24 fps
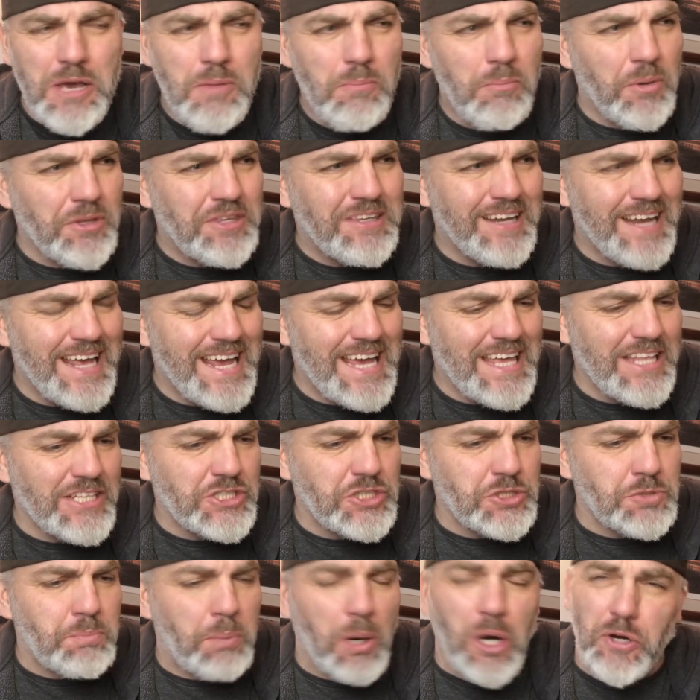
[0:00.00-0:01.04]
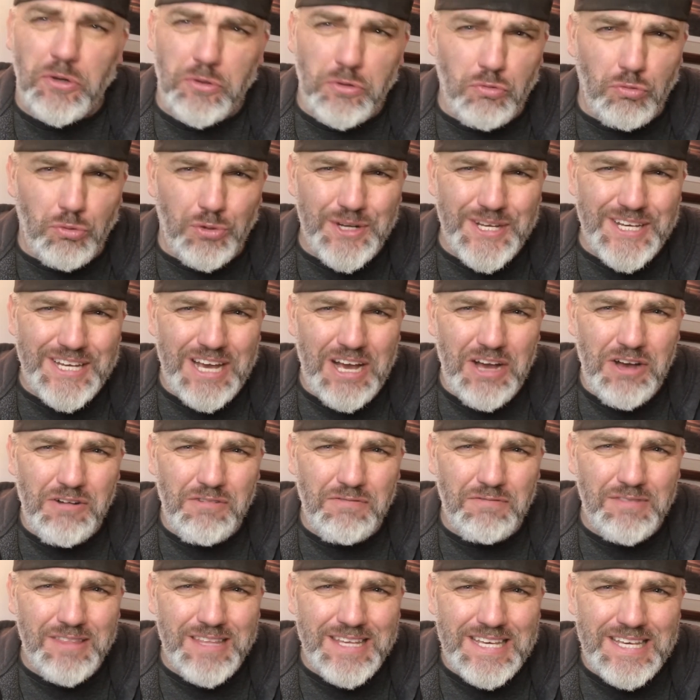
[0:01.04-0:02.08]
But today, this is part 3
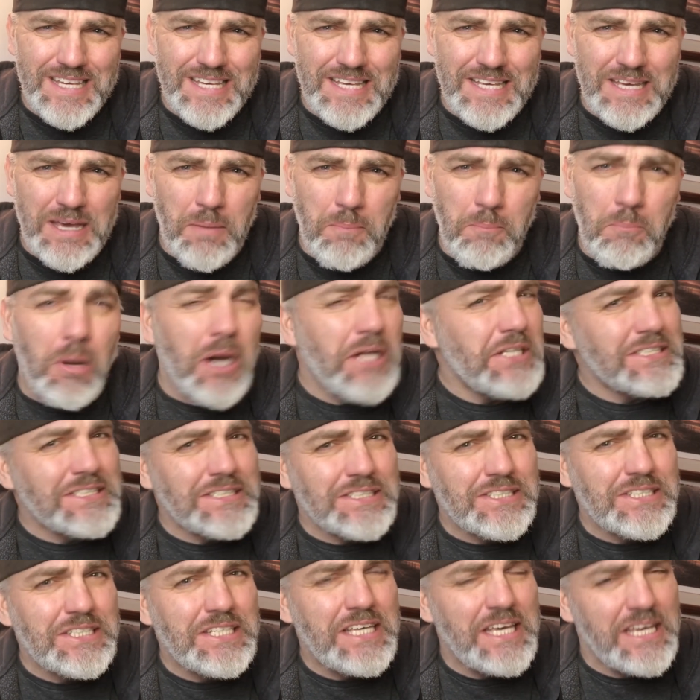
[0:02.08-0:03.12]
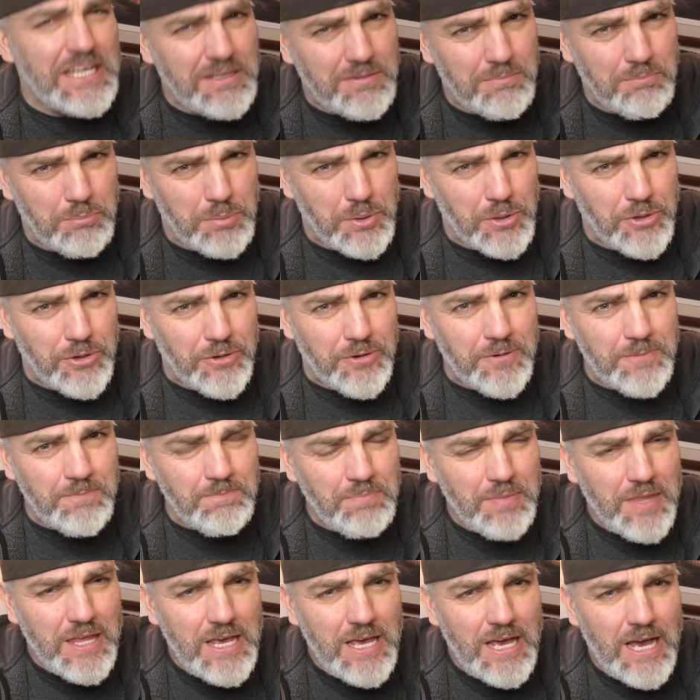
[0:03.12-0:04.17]
of the Muntons kit beer
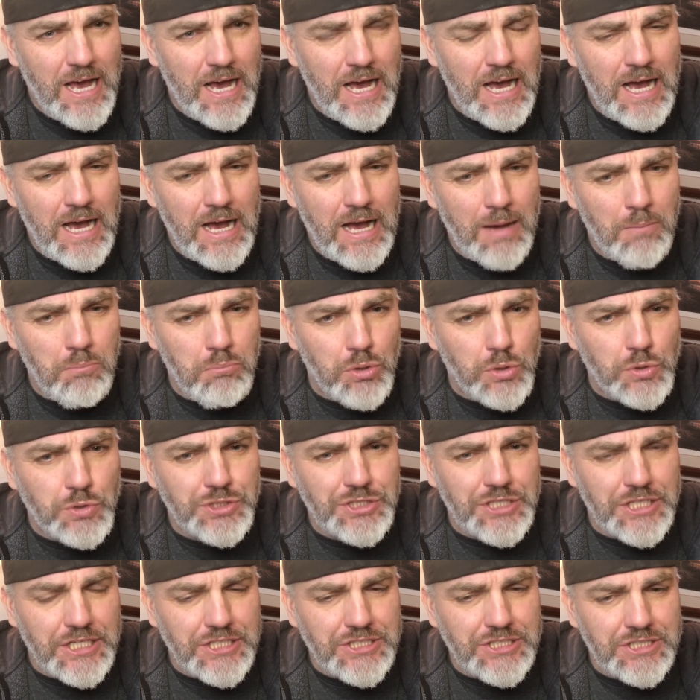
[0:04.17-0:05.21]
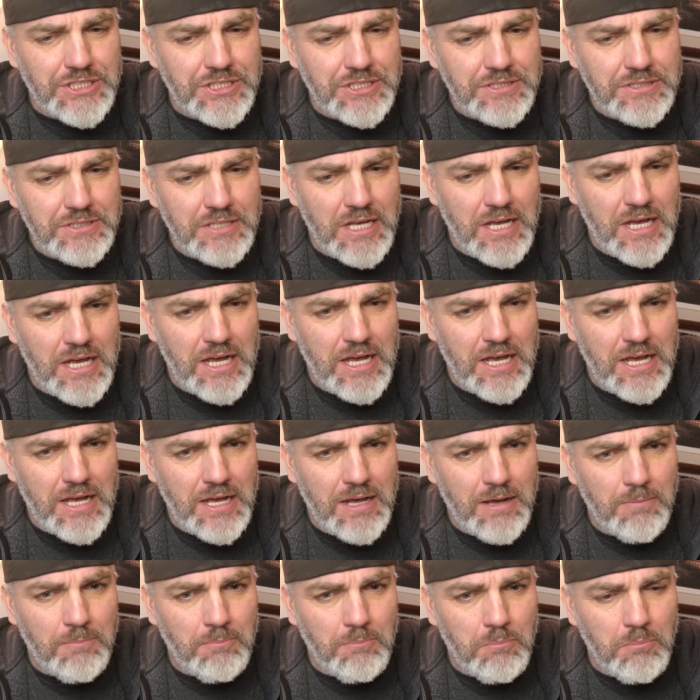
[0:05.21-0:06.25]
brew session
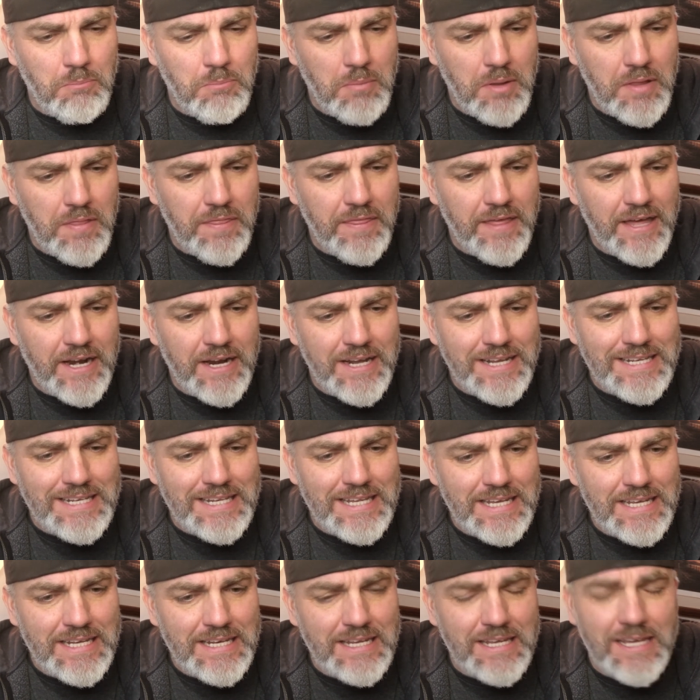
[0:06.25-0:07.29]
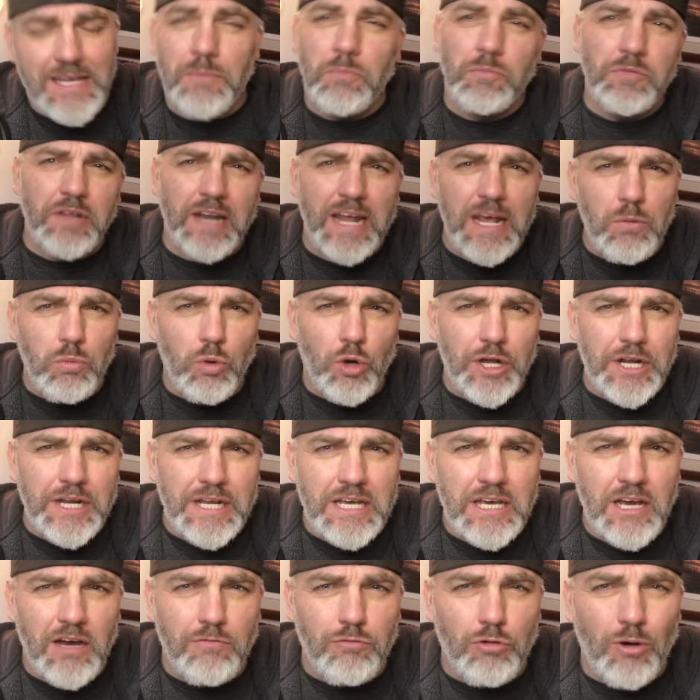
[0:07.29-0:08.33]
that I did. And today we're going to
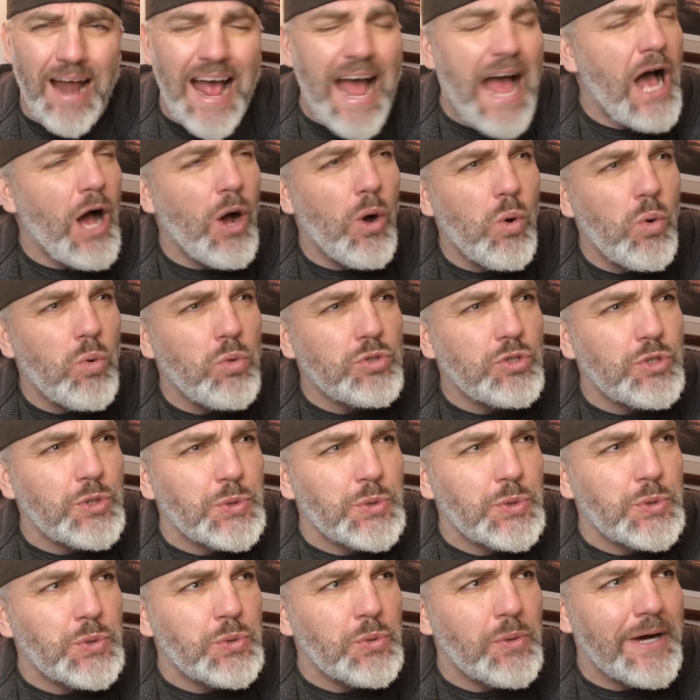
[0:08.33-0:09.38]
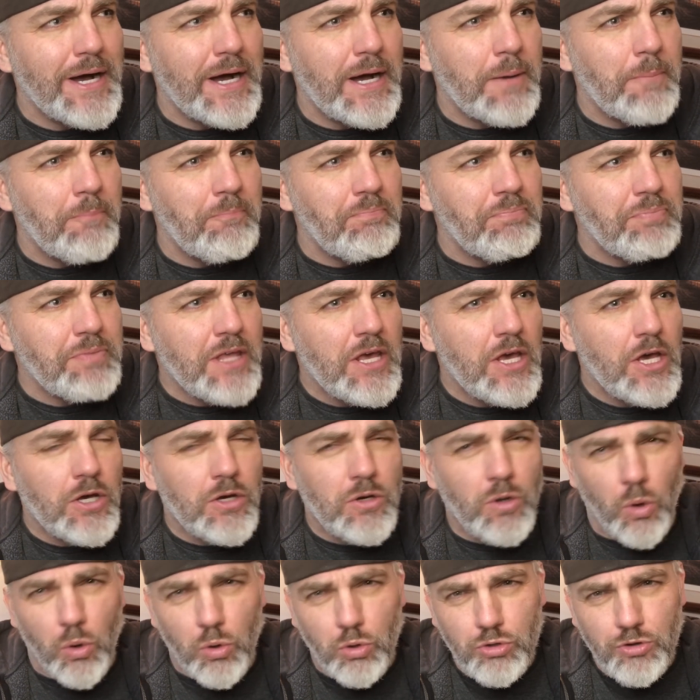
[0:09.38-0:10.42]
cover how to
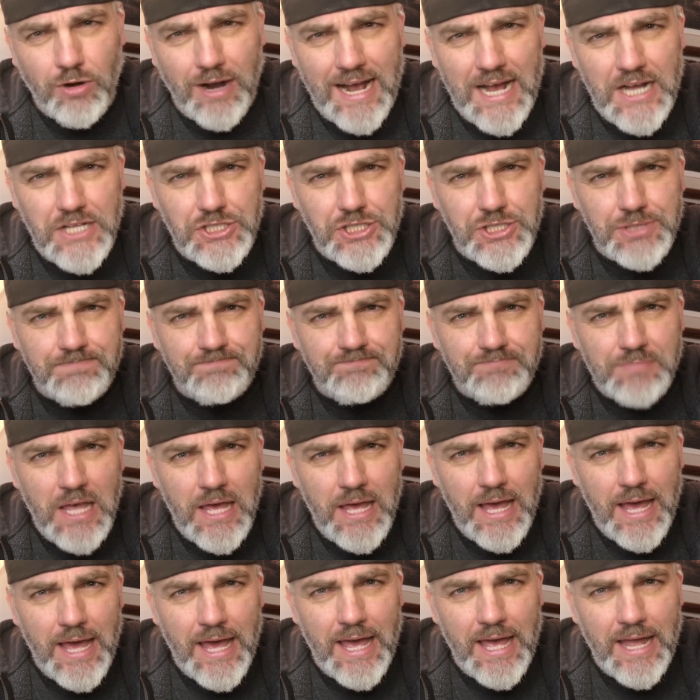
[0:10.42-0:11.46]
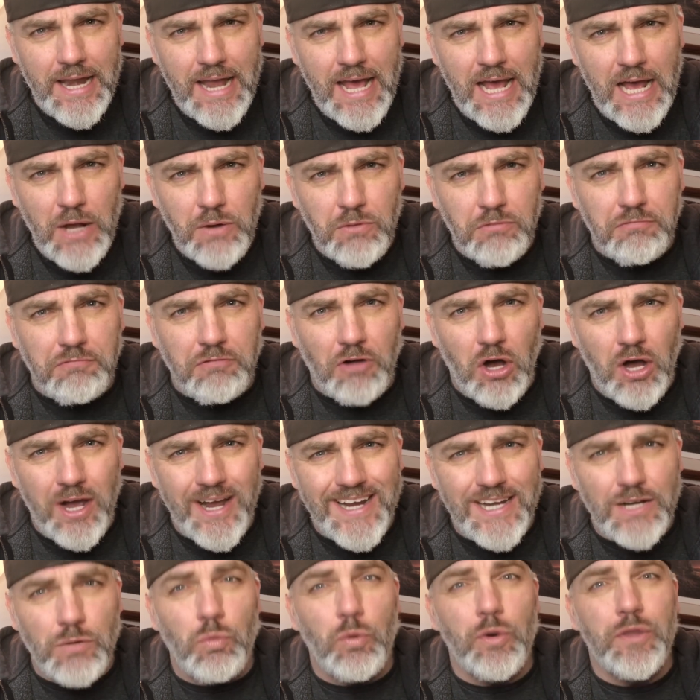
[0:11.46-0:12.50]
cold crash and how to
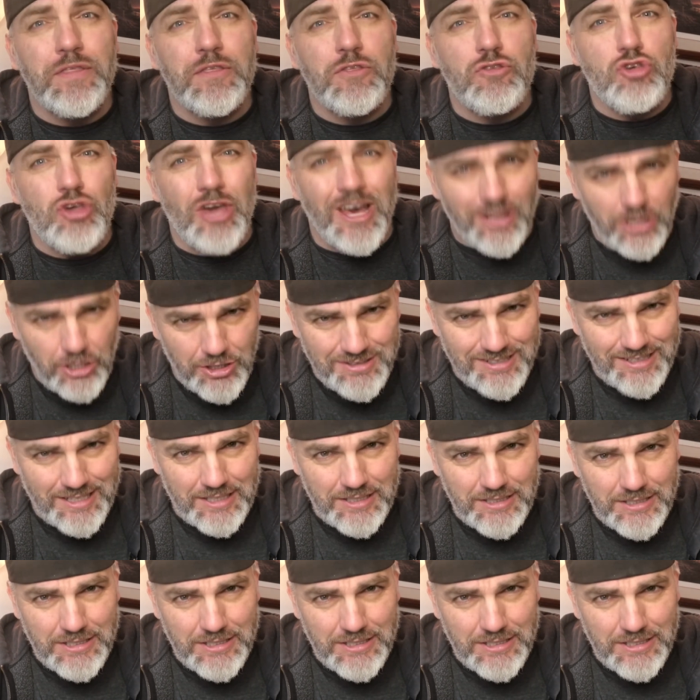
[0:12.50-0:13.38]
fine with gelatin.